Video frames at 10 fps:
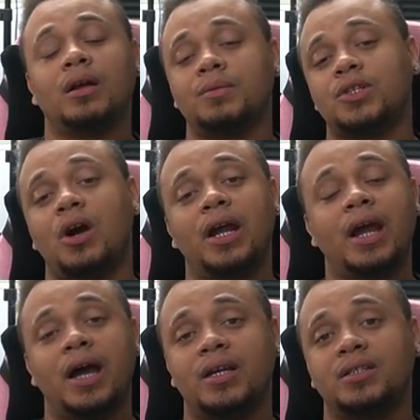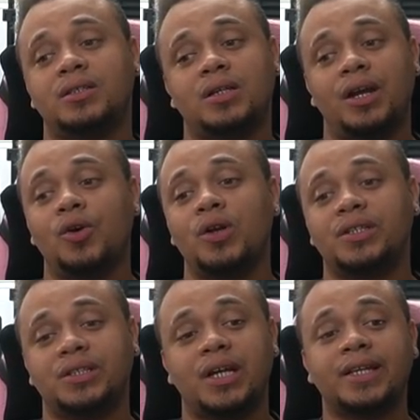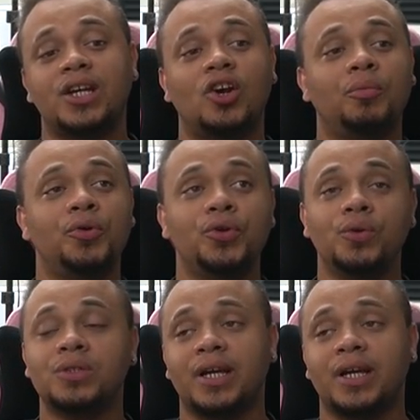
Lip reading: Sorry, guys. I know this is, like, terrible news.